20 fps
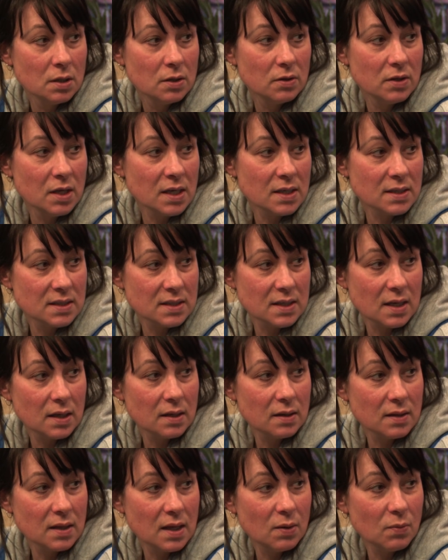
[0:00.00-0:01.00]
Things
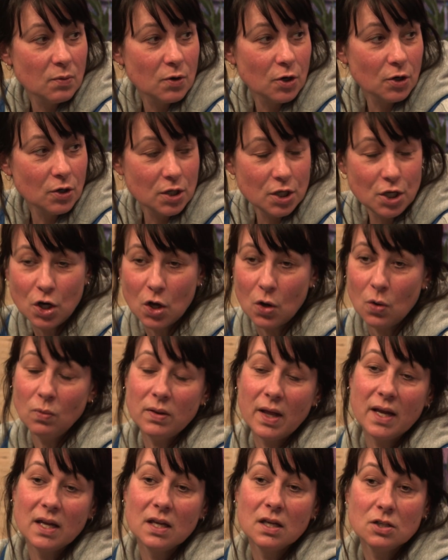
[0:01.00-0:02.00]
that they weren't, you know,
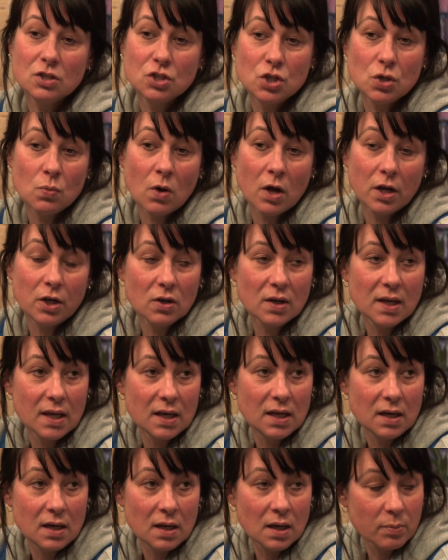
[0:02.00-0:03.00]
like, do you want your
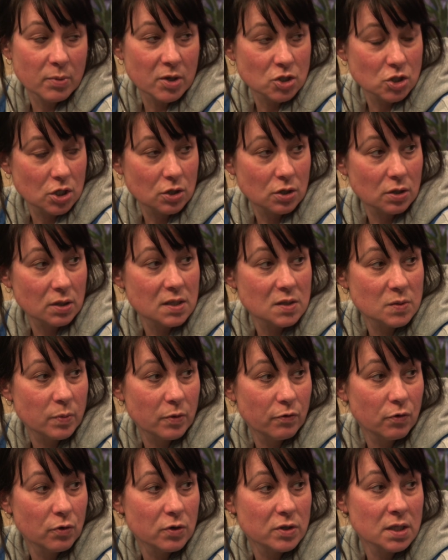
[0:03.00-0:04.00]
kid eating a bunch of cookies
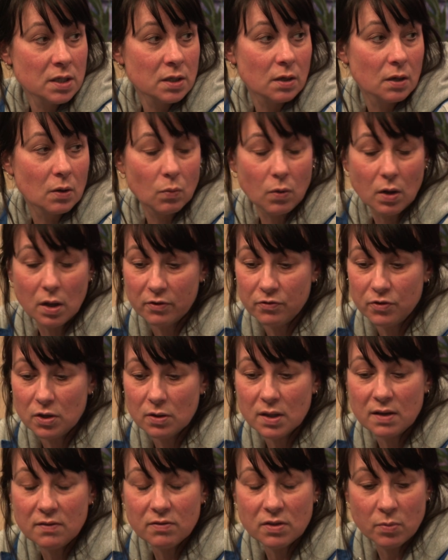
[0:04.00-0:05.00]
before dinner? Well, if
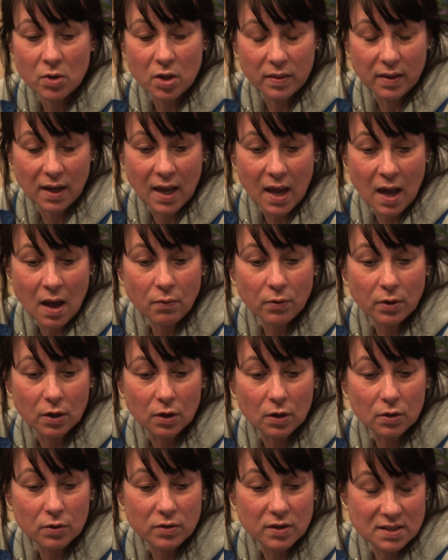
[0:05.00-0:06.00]
you leave them on the
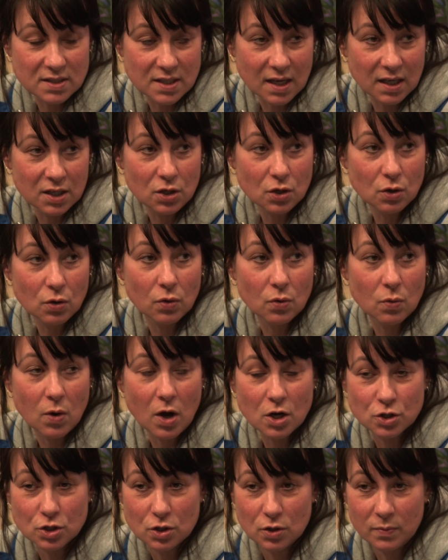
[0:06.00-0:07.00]
counter, the second you go to the
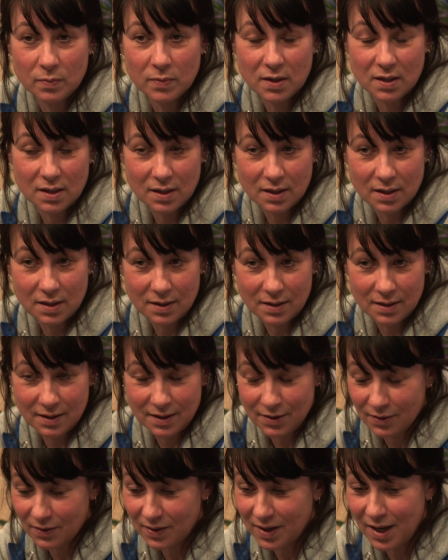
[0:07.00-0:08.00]
washroom, the
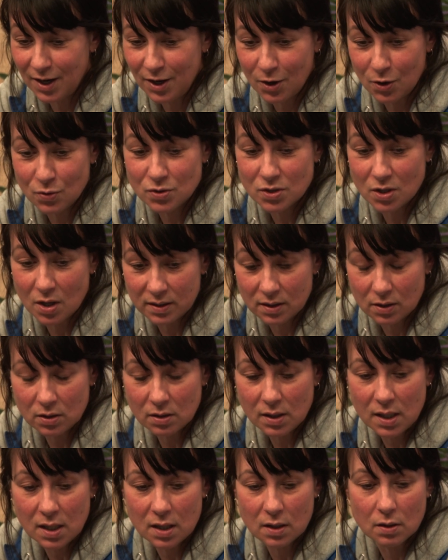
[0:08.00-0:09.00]
little kiddo's got the
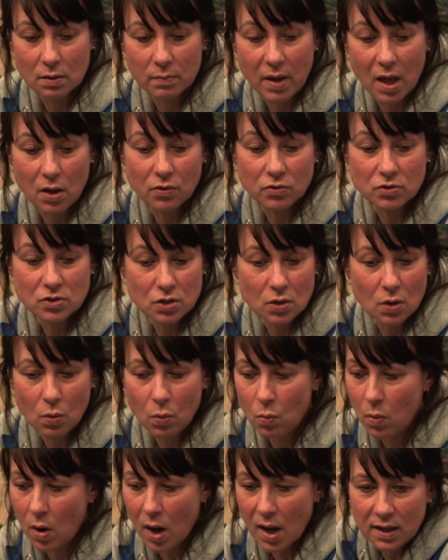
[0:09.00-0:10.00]
cookie in their mouth. So
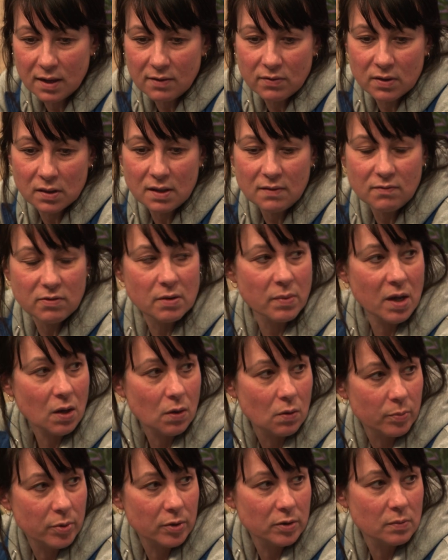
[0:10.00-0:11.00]
why even leave them
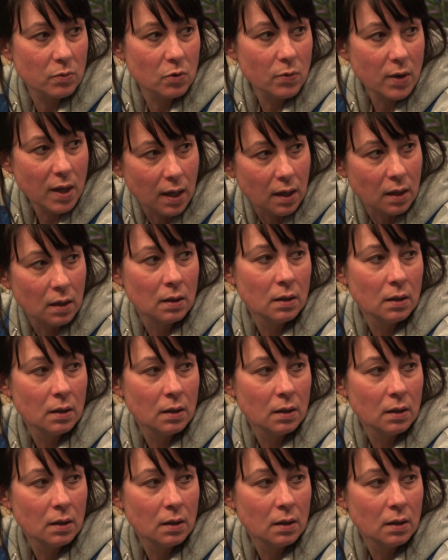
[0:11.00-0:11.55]
out? Put them away.